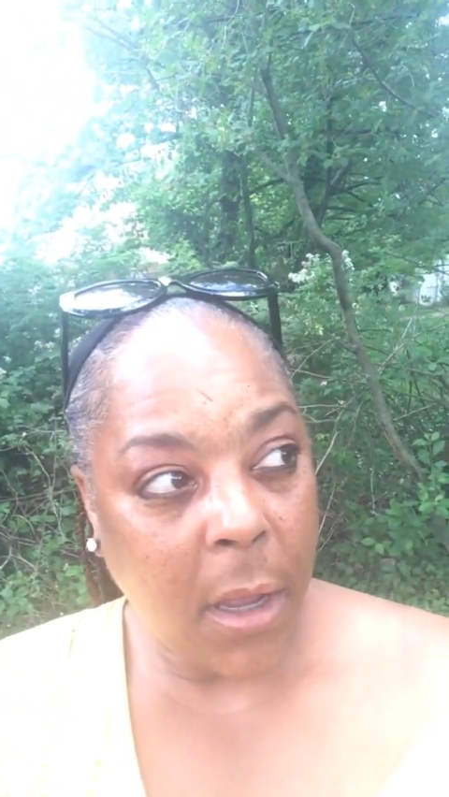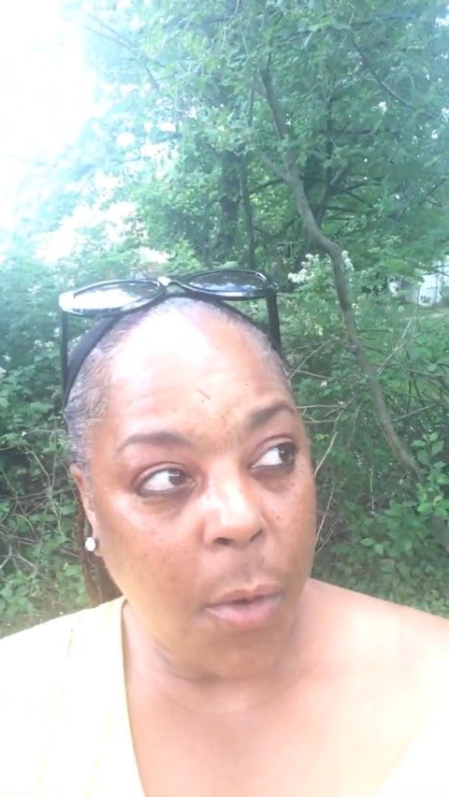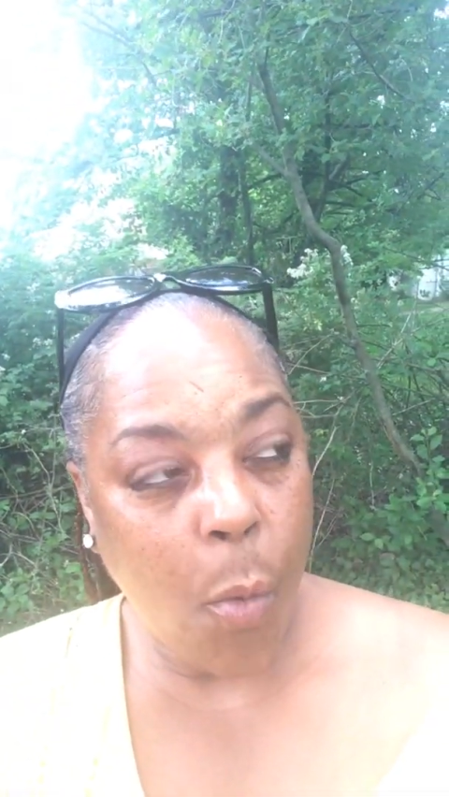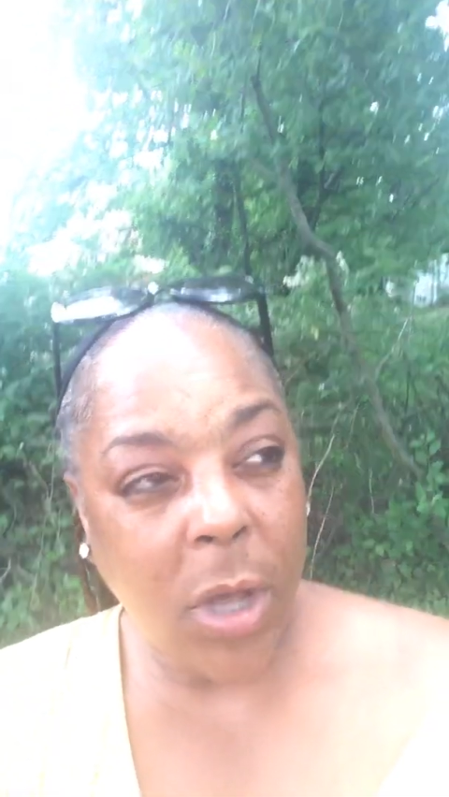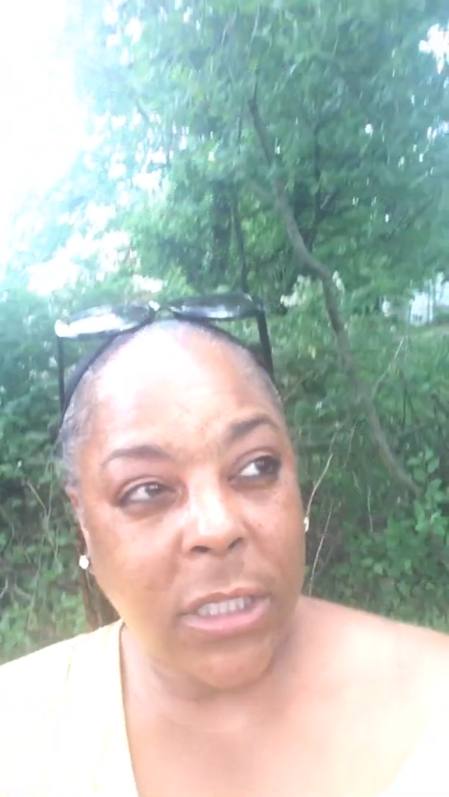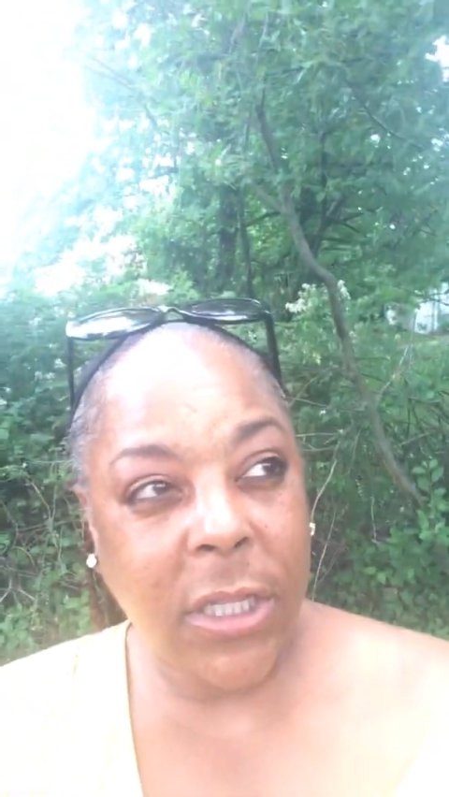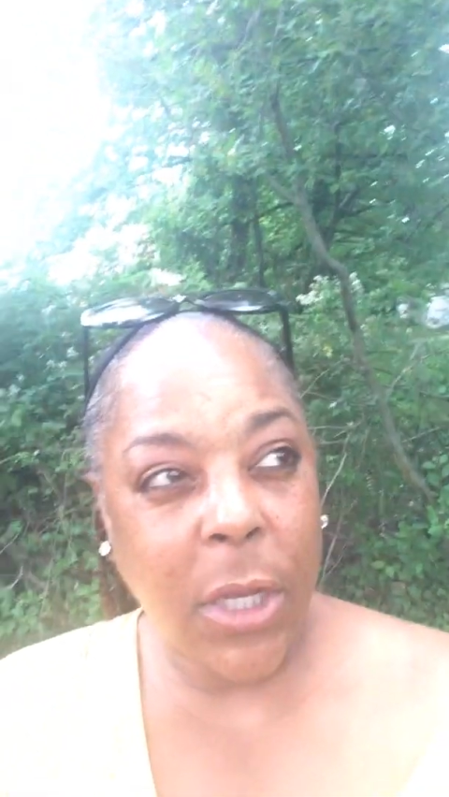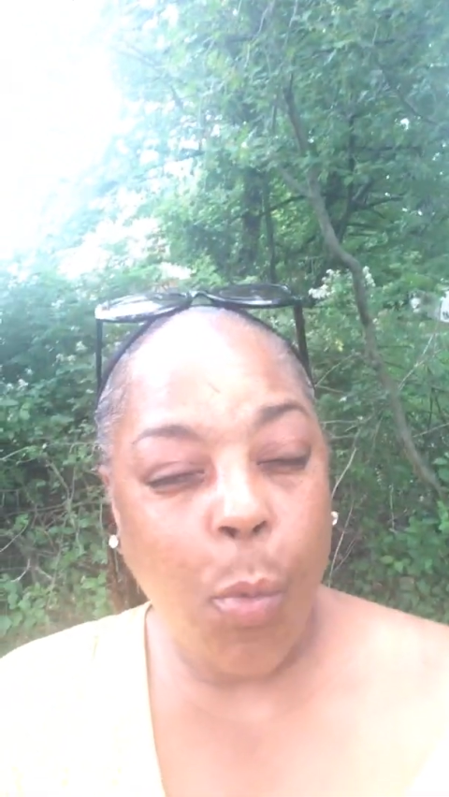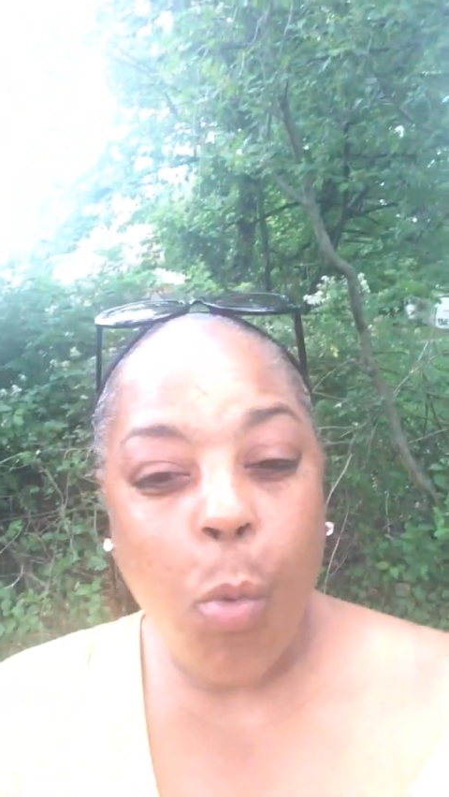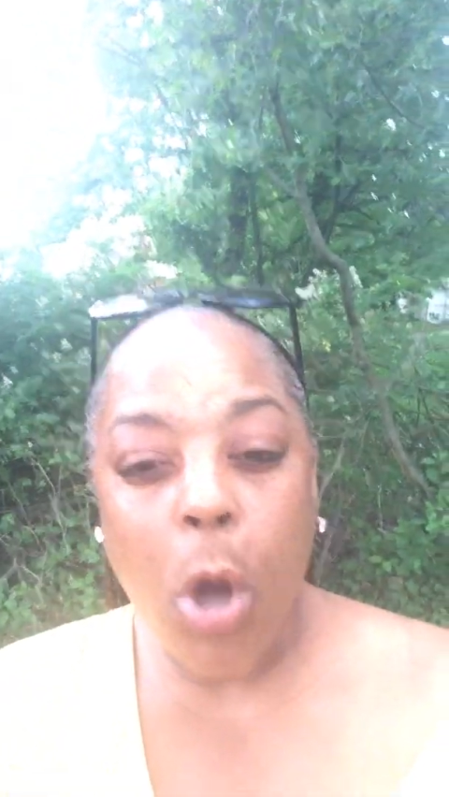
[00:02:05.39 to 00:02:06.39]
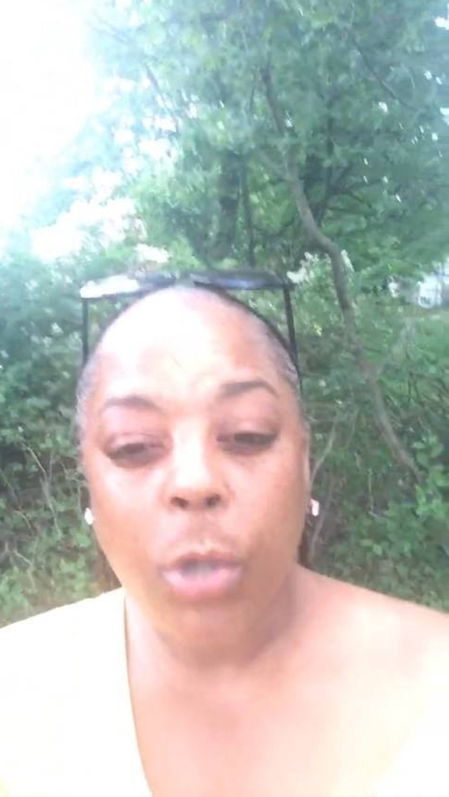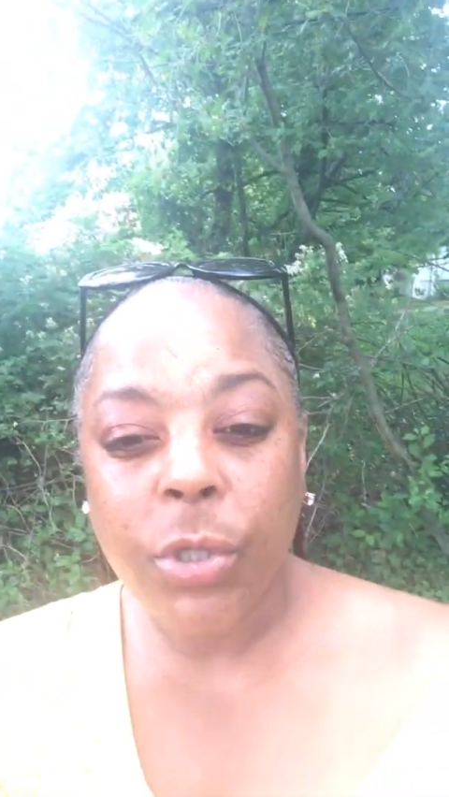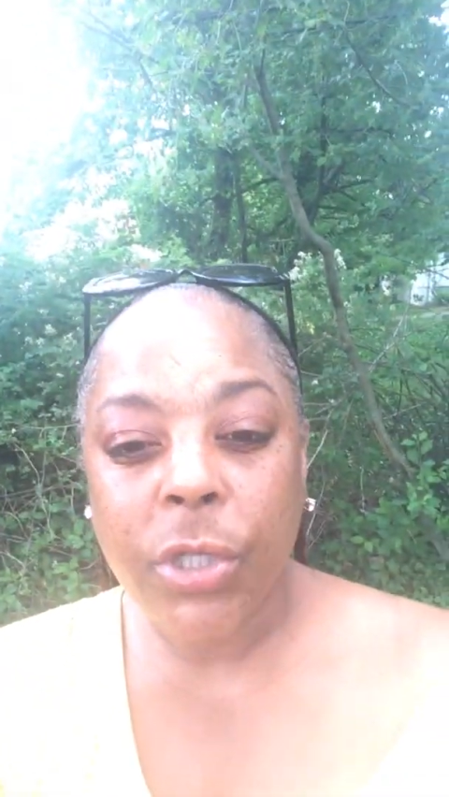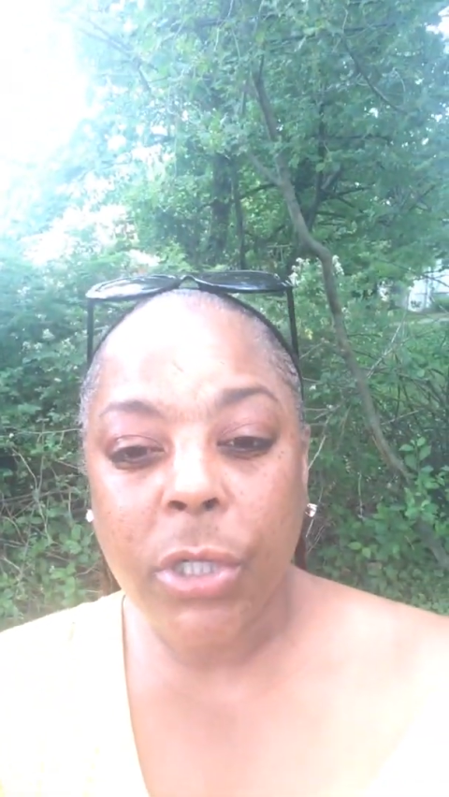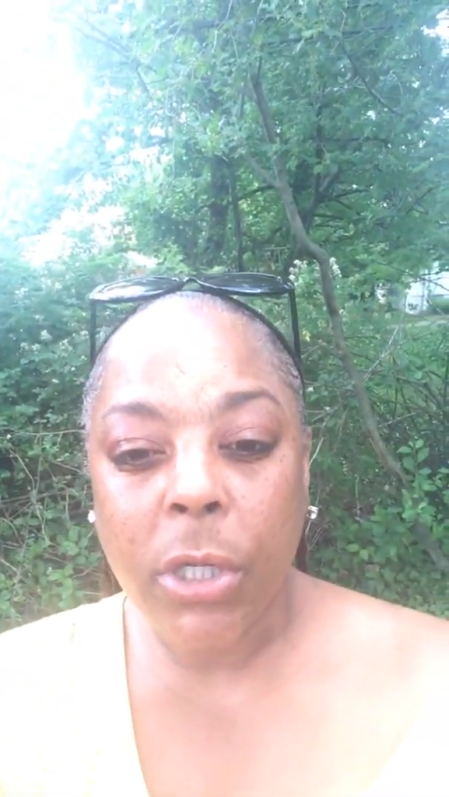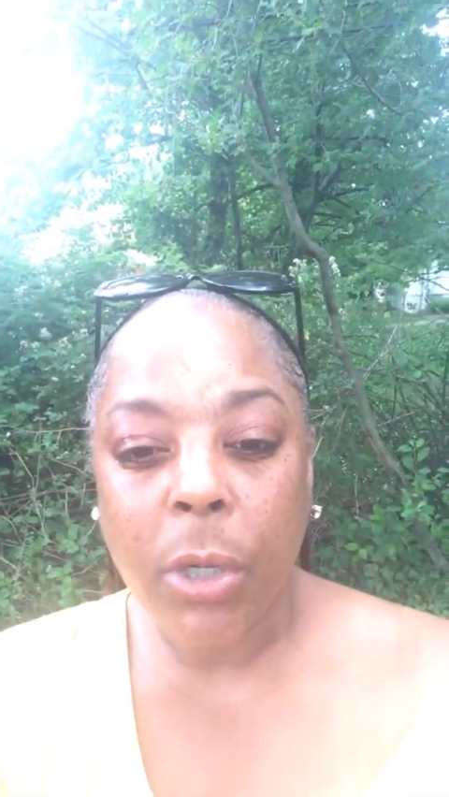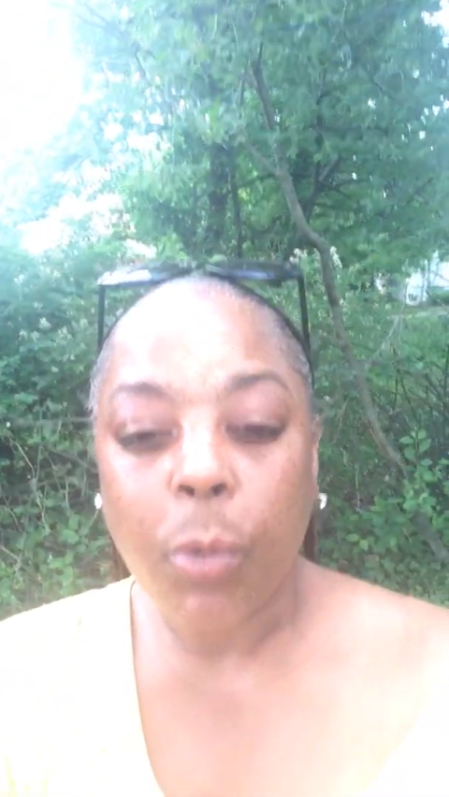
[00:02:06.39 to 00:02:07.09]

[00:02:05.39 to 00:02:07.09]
was the worst